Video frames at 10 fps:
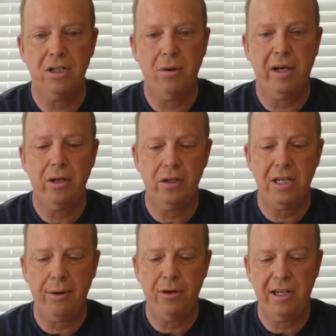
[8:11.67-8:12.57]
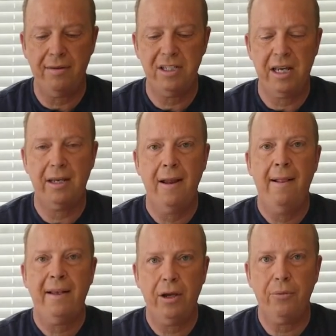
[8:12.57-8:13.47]
so I understand what Dave's saying,
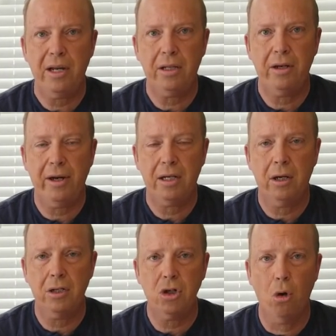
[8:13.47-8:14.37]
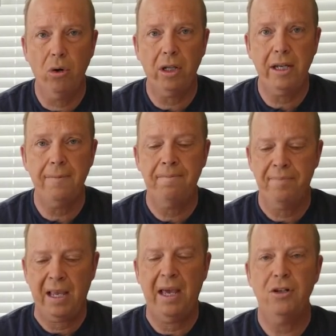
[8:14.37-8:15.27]
get rid of the credit card totally
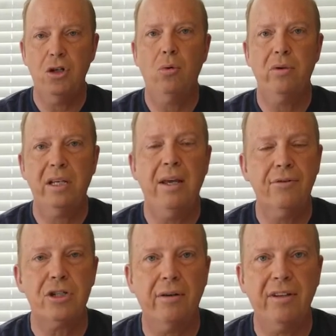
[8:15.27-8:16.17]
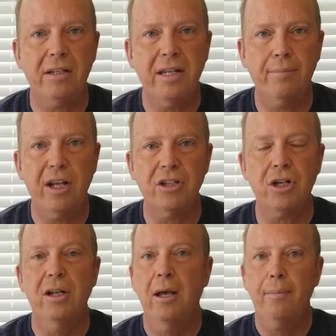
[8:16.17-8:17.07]
and don't give yourself that
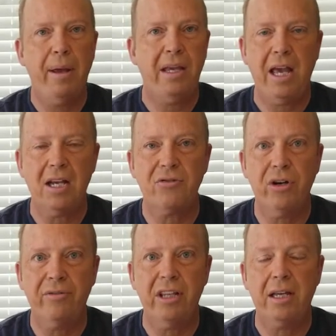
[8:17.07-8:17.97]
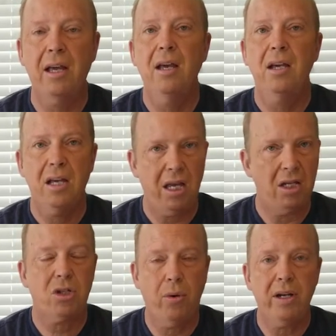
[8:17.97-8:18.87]
temptation. Pay cash for everything.
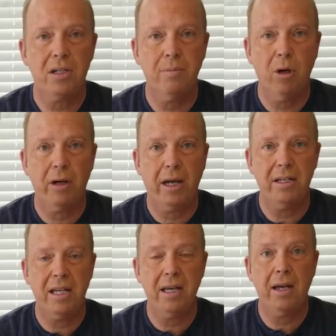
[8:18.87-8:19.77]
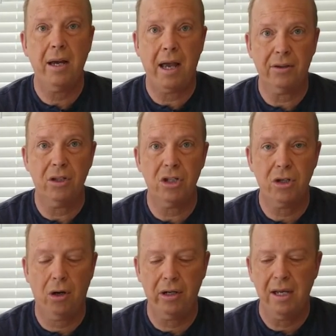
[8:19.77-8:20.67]
It's quite a smart idea at the
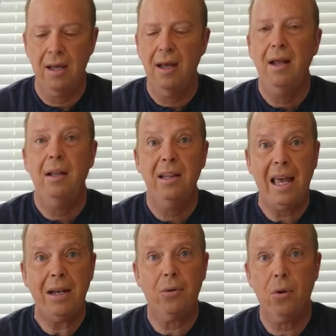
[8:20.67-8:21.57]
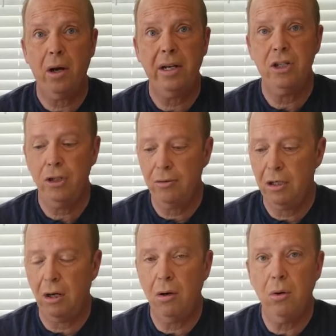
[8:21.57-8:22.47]
start. Later on as you
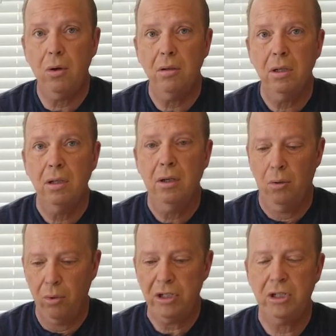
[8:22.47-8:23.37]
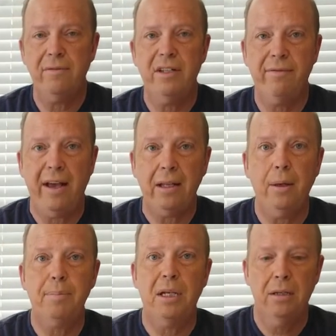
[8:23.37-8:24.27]
go, once you've
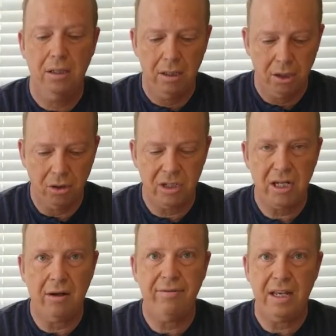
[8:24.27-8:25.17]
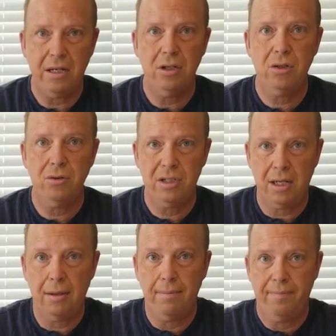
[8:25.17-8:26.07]
developed yourself into
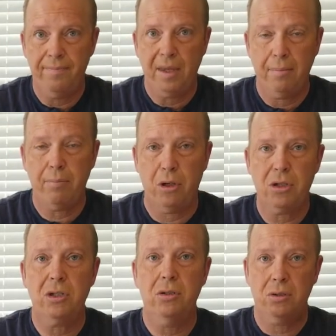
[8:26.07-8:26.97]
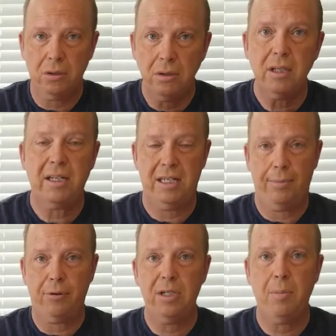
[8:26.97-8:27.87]
some personal,
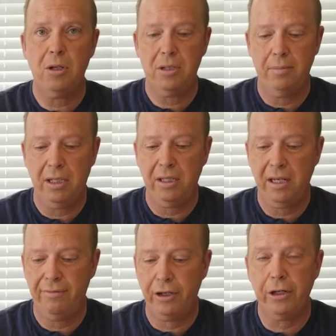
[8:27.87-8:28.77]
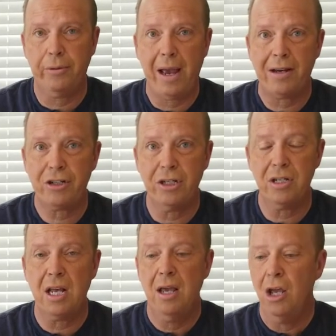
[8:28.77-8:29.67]
accept responsibility for your
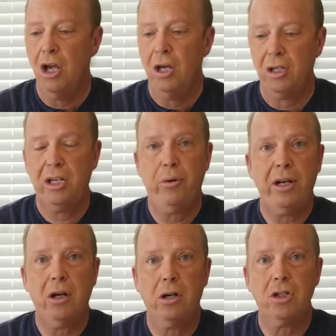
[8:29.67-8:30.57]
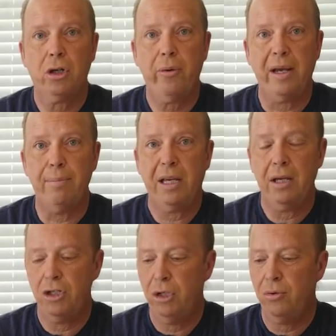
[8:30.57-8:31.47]
actions. Credit cards are great
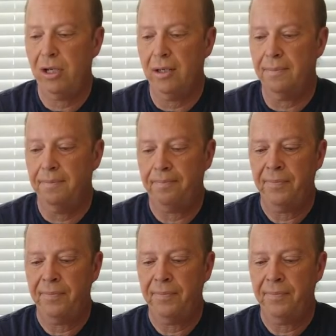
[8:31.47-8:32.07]
because you can